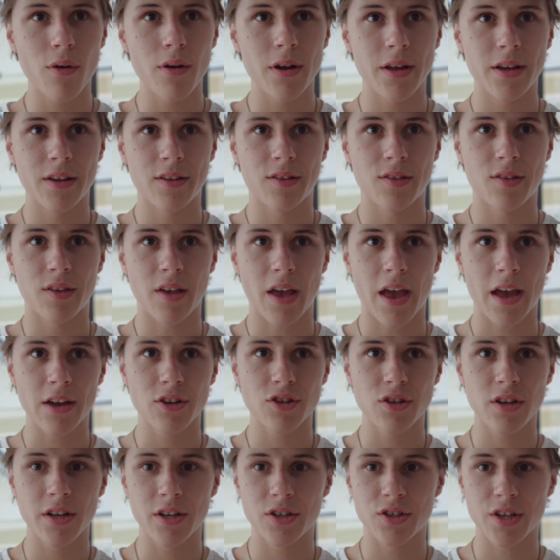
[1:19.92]
is
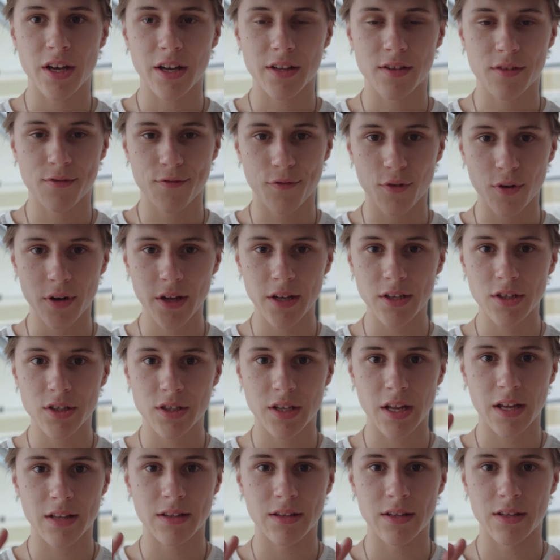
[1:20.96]
actually just footage
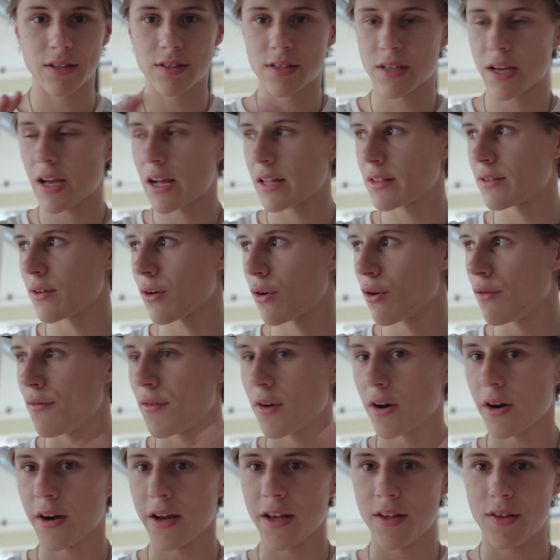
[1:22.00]
that is cut
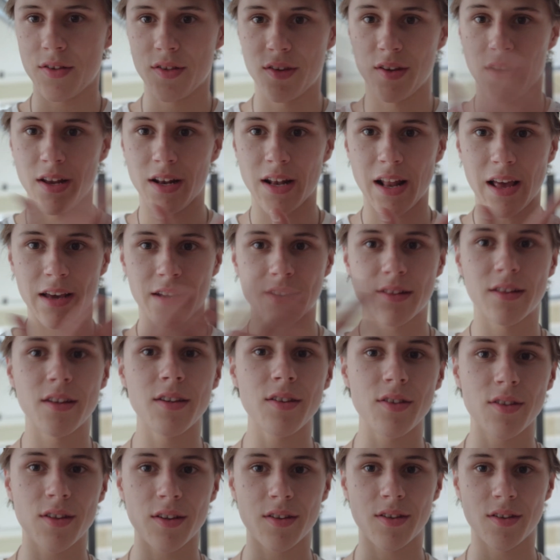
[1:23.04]
over a scene like
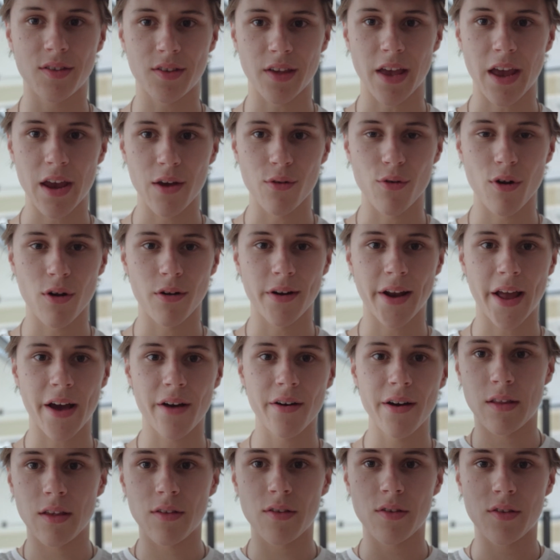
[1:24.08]
this. This is A-roll
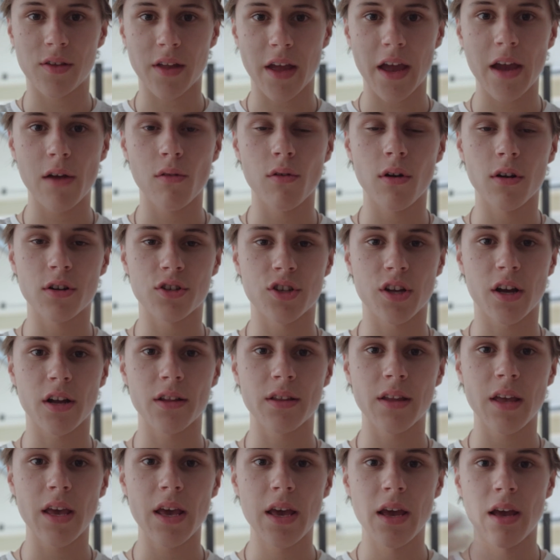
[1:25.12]
now. This is the A-roll
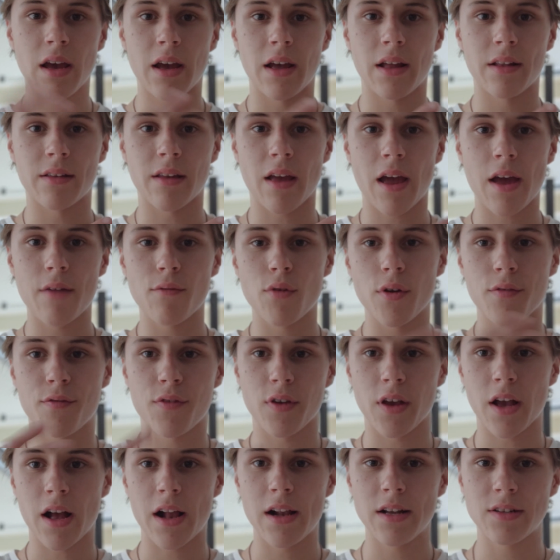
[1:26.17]
shot, and
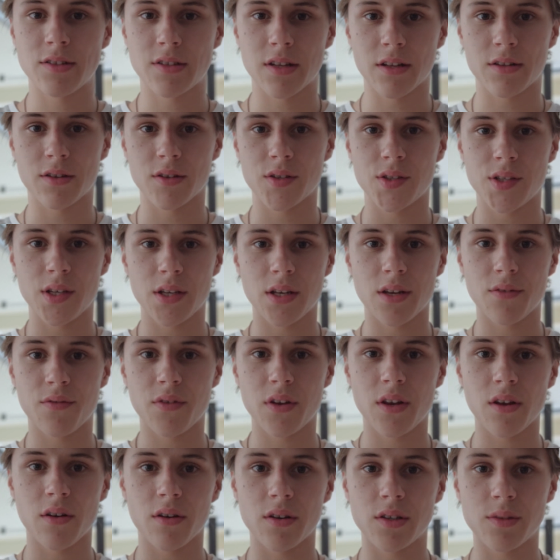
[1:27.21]
everything else that you see in the
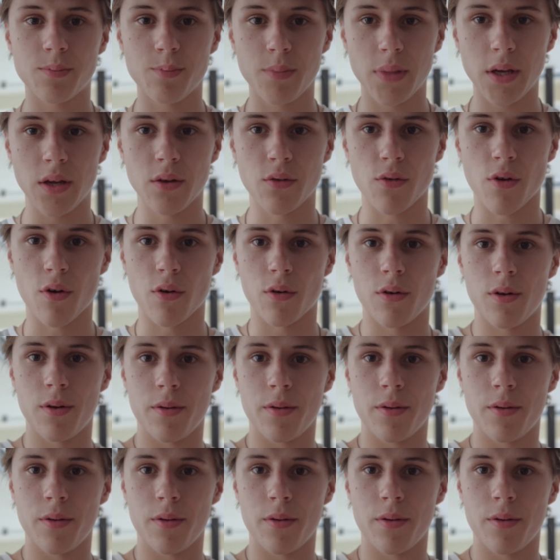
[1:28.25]
video is B-roll.